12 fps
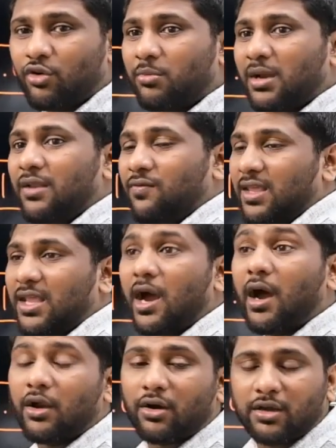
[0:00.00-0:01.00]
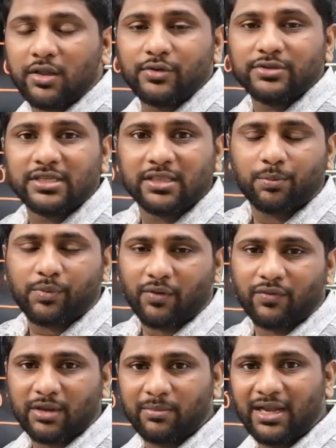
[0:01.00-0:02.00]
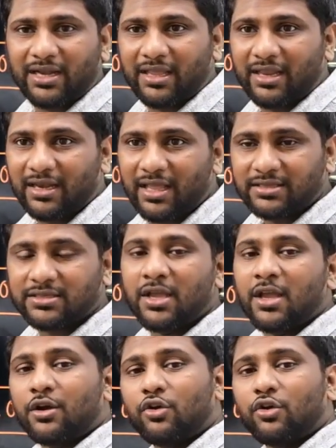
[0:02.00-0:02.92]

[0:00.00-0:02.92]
normally we are not using the profitability index.